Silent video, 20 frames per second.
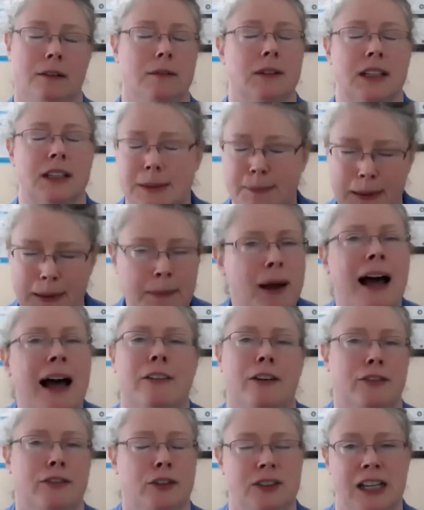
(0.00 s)
because people have
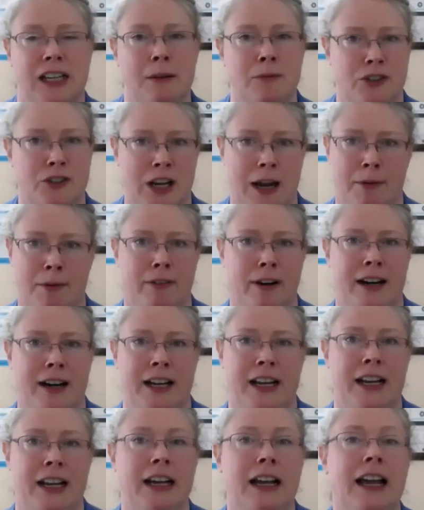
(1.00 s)
a full-time job
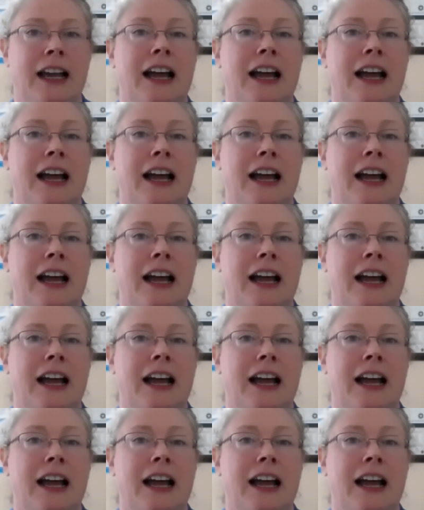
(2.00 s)
already